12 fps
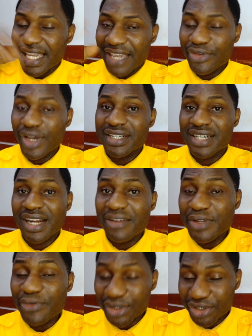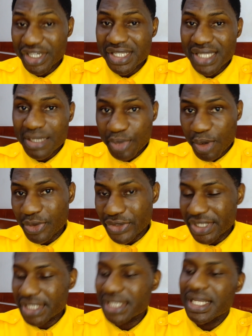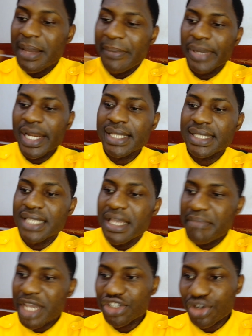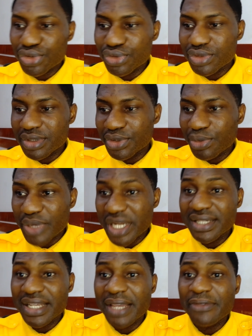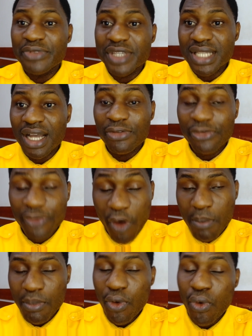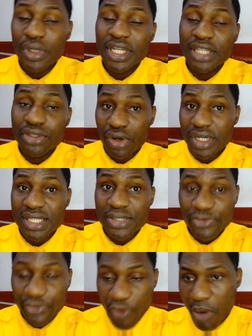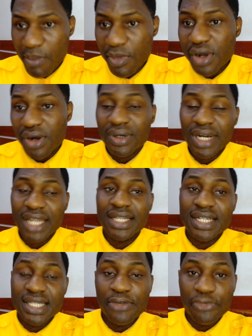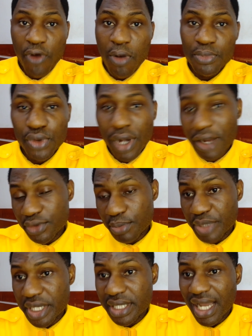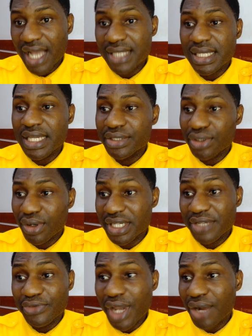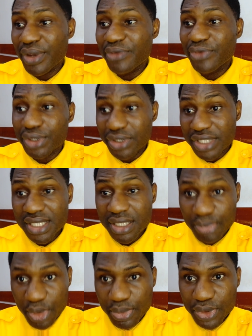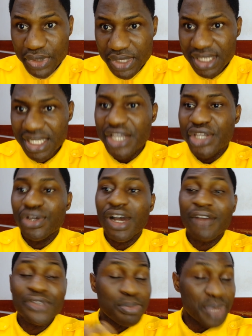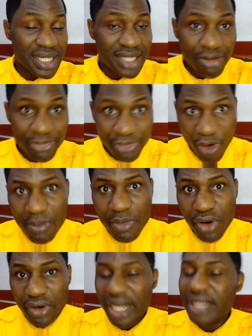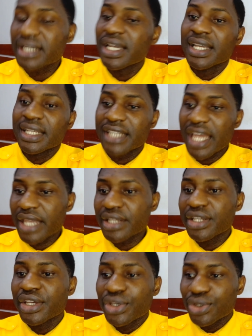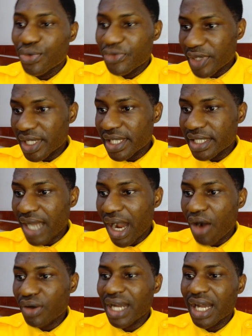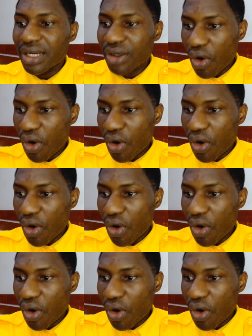If you are traveling for touristic purposes, please make sure you print the visa form or the tourist form. All right, there is a form you have to print as a if you are going for touristic purposes. You have to print that form. All right, then you fill it out and